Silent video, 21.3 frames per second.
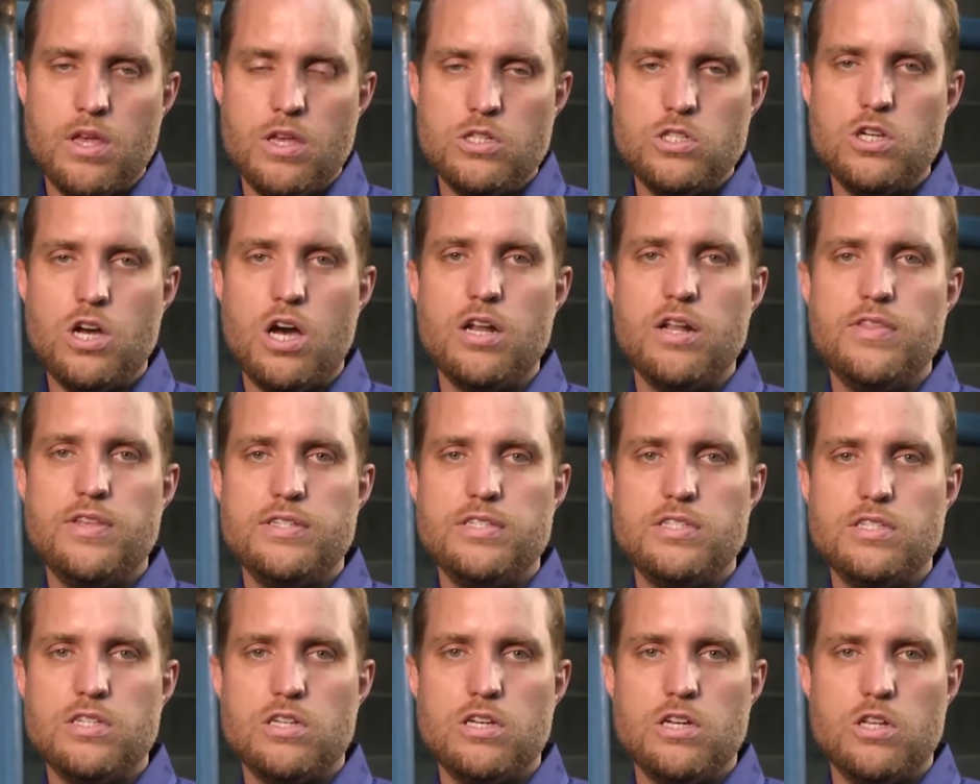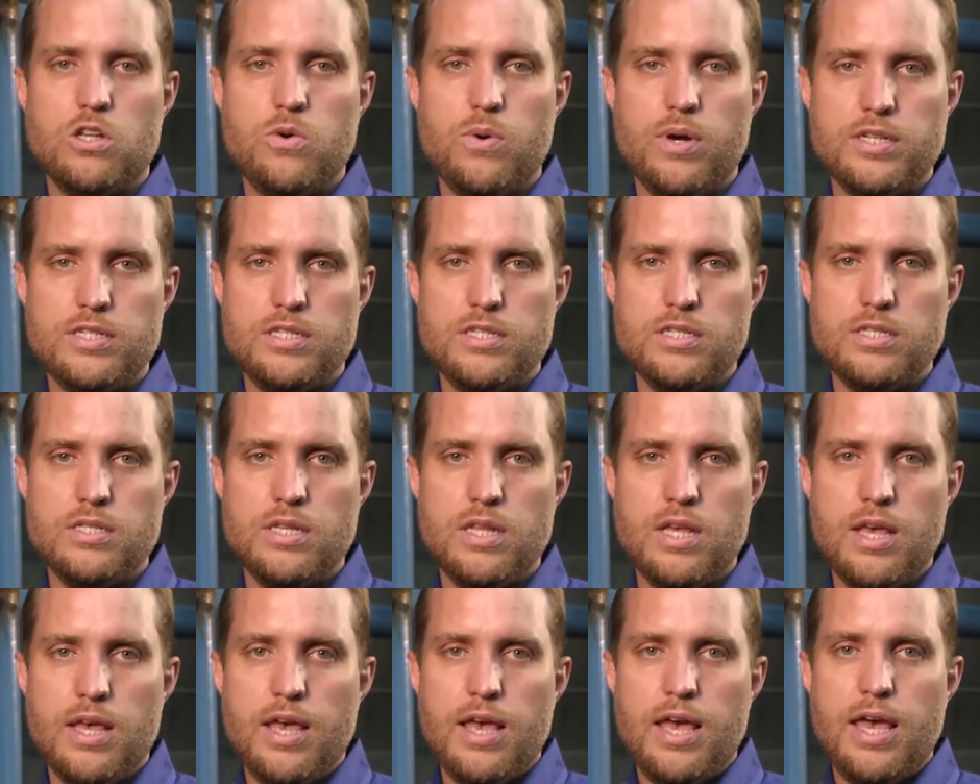Jonna, this is a good question,
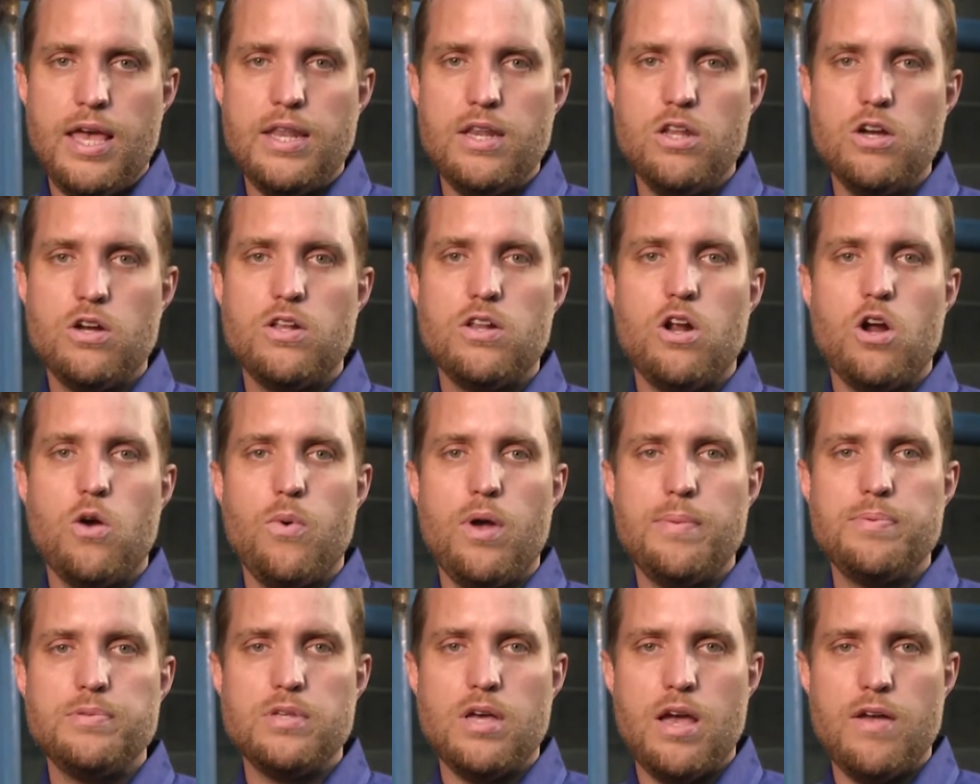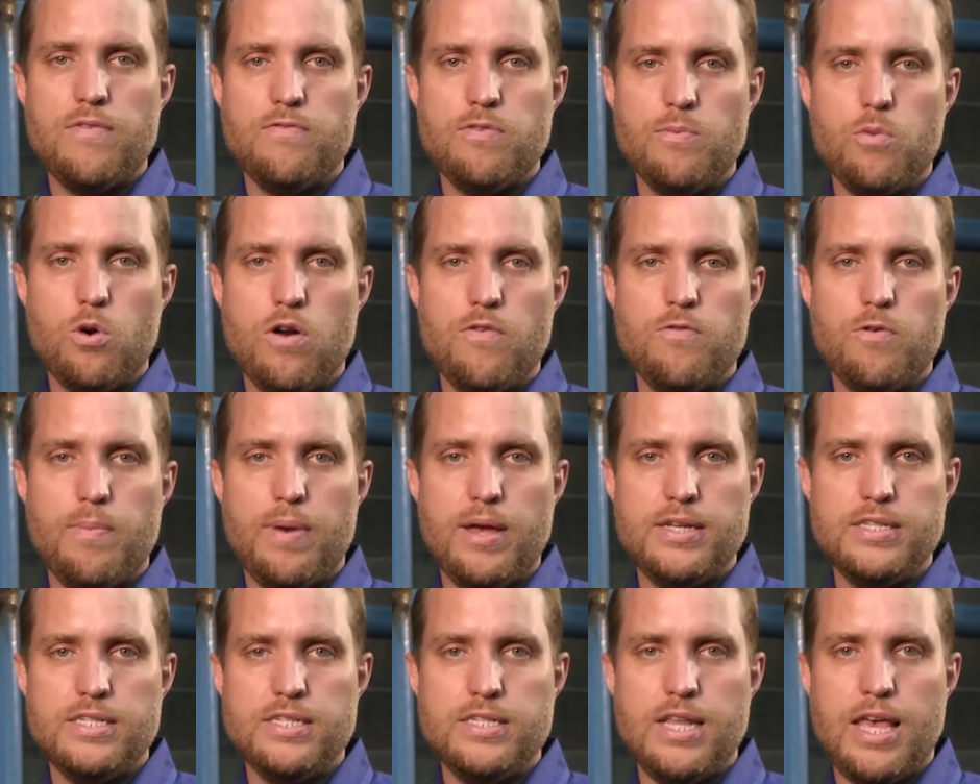and look at our website for more
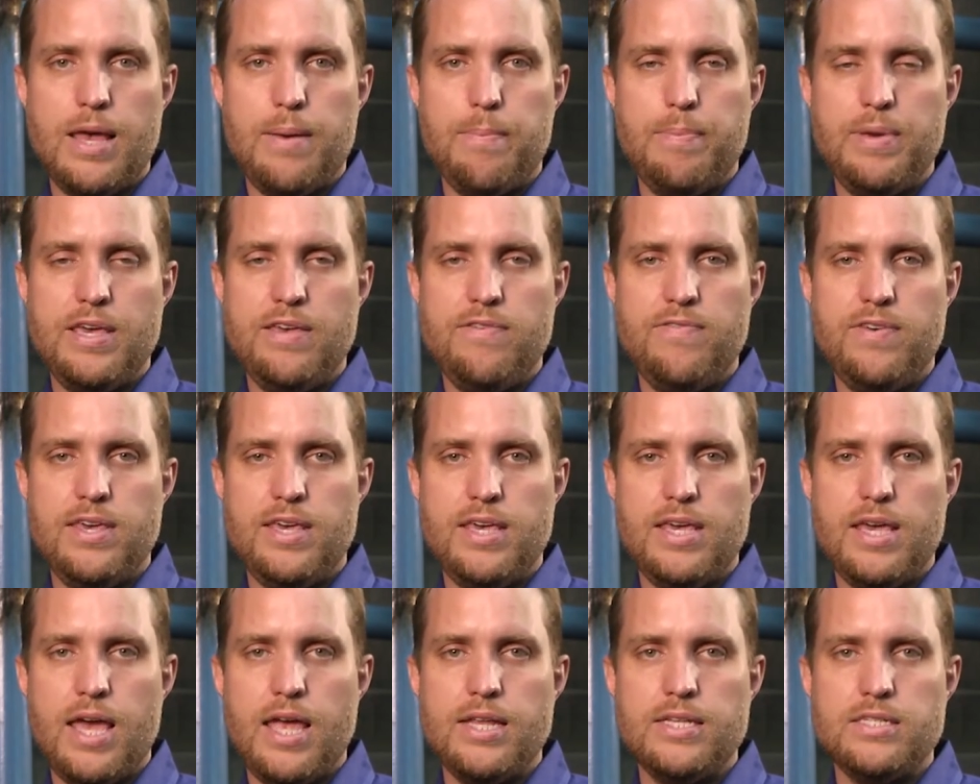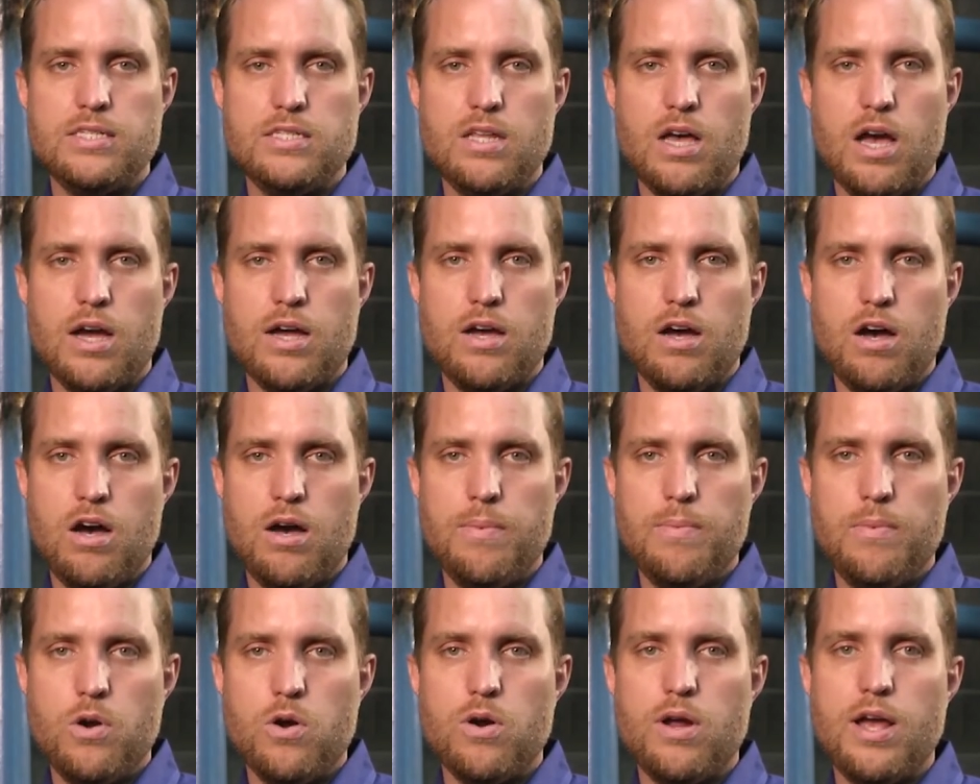information at
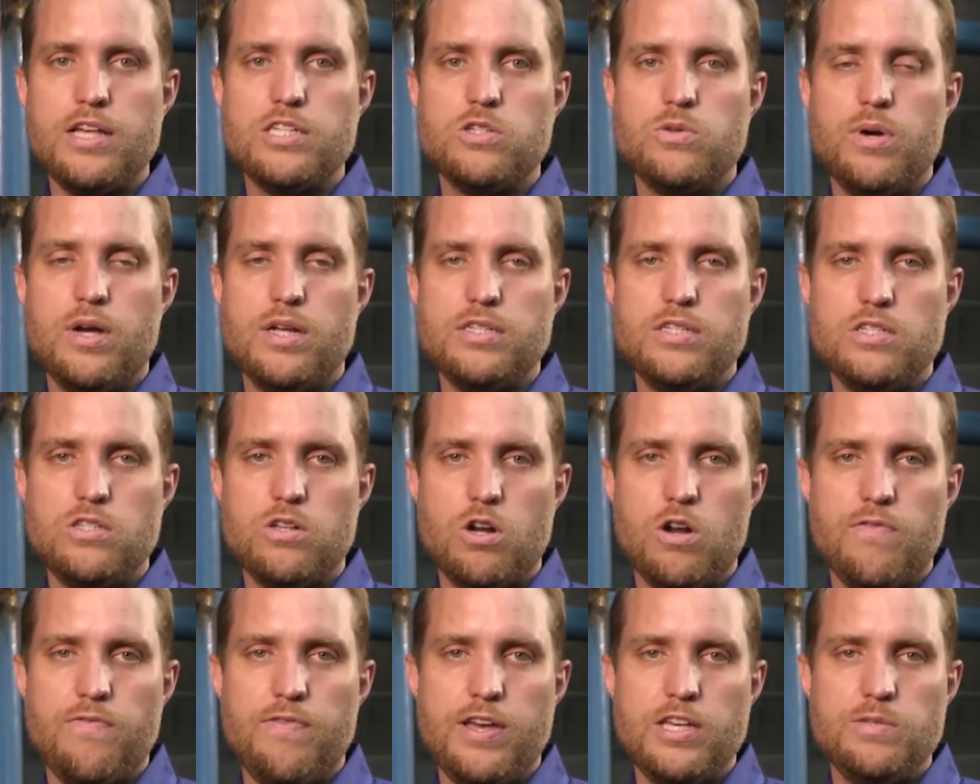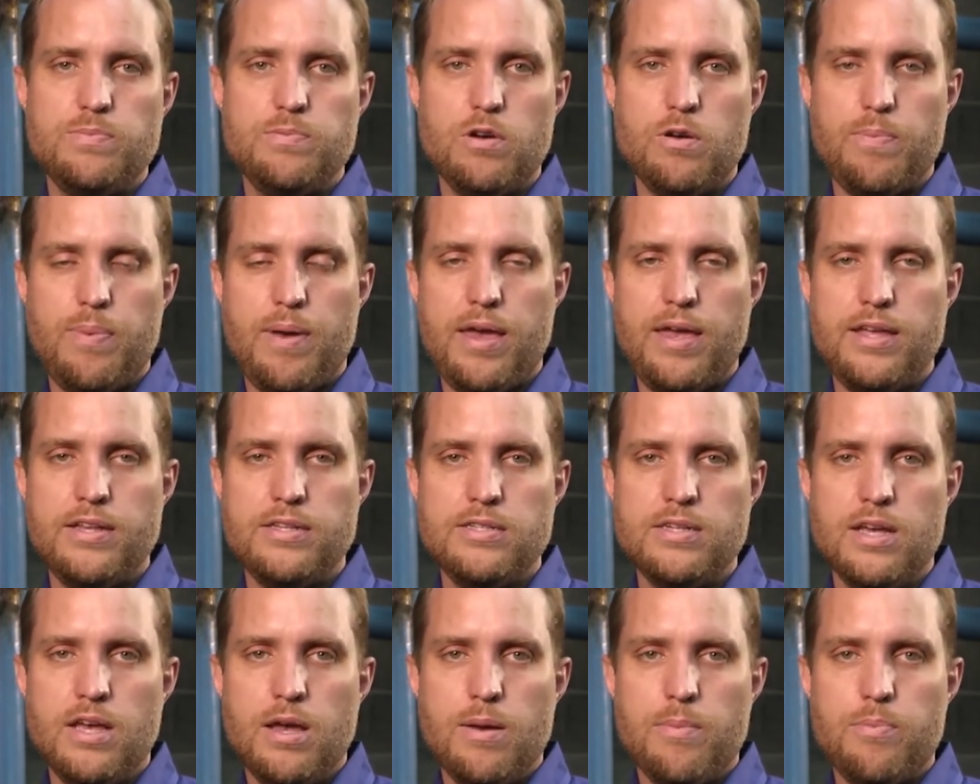bveh.com or ask questions on our Facebook page,
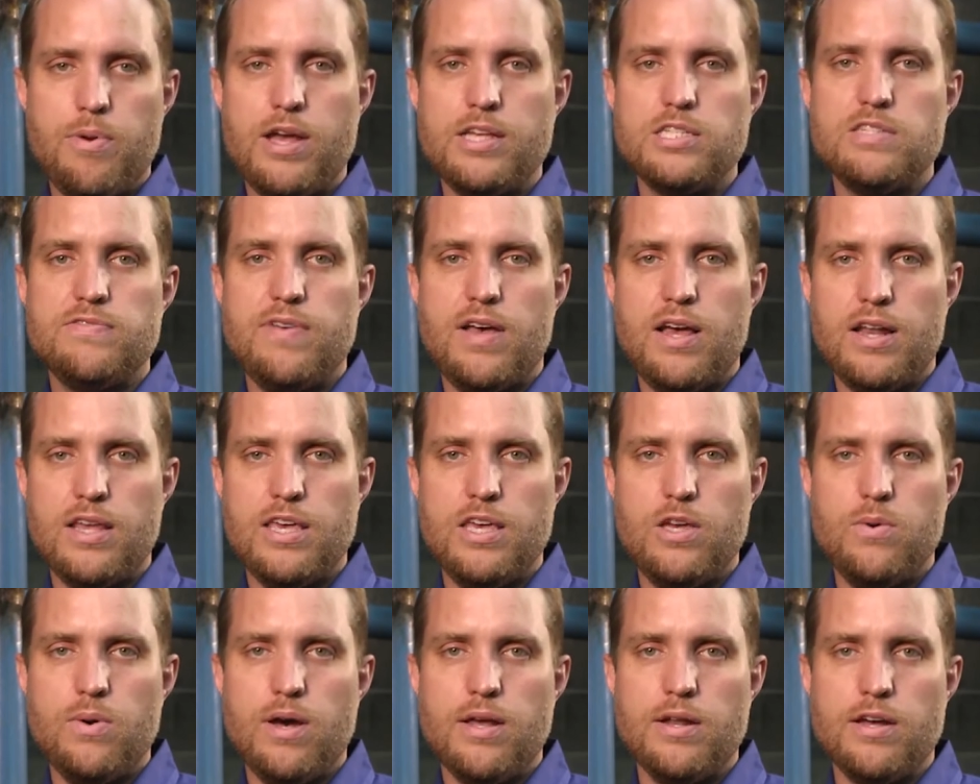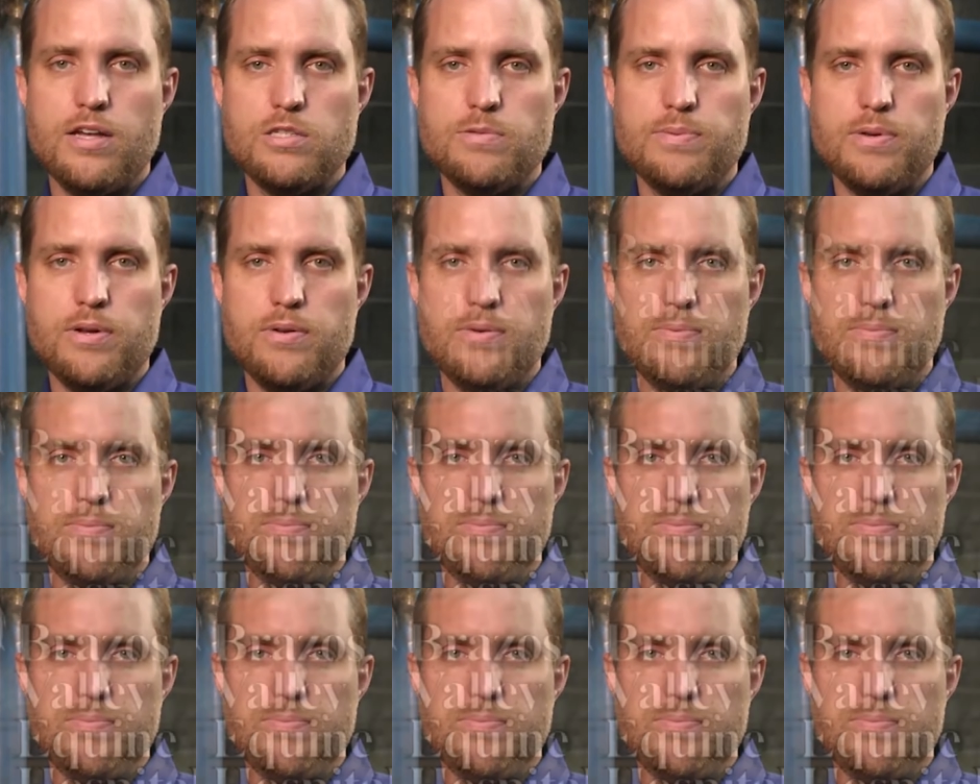Brazos Valley Equine Hospital.